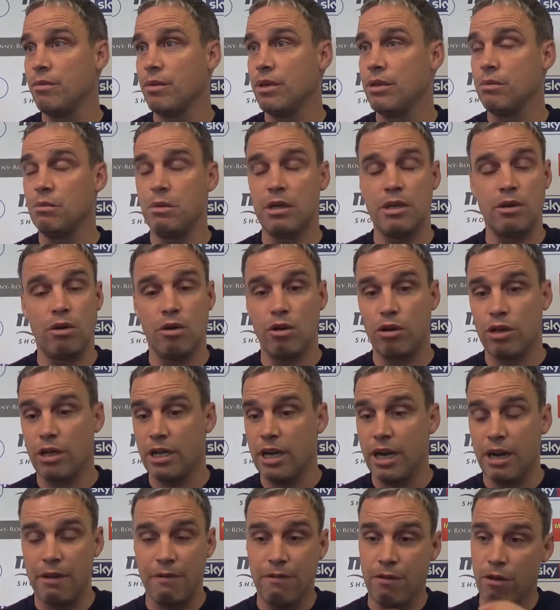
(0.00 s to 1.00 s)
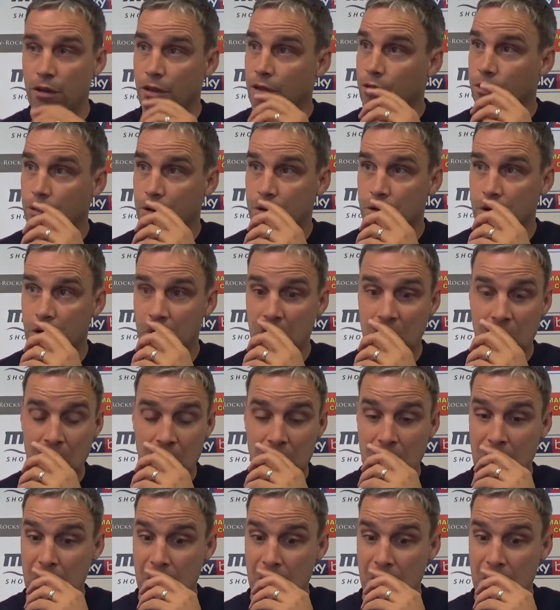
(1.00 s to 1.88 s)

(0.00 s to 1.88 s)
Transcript: We're, we're not looking any further than Crewe.